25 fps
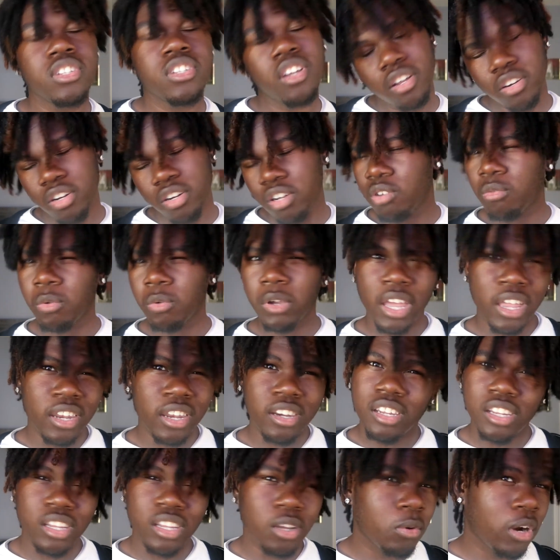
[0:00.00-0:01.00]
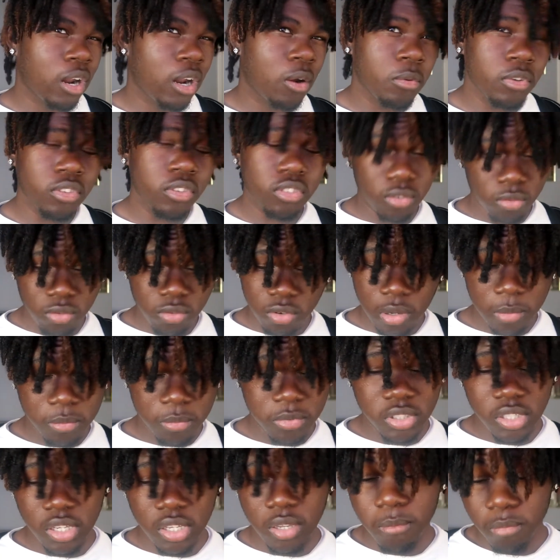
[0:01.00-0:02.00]
y'all know what I did, what I went through, you know what
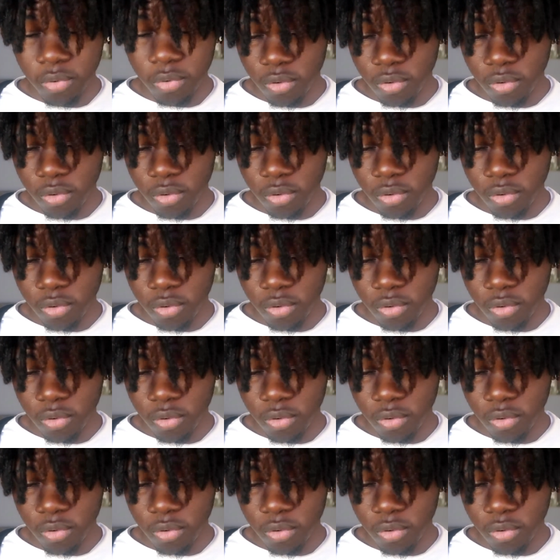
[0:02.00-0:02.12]
I'm saying?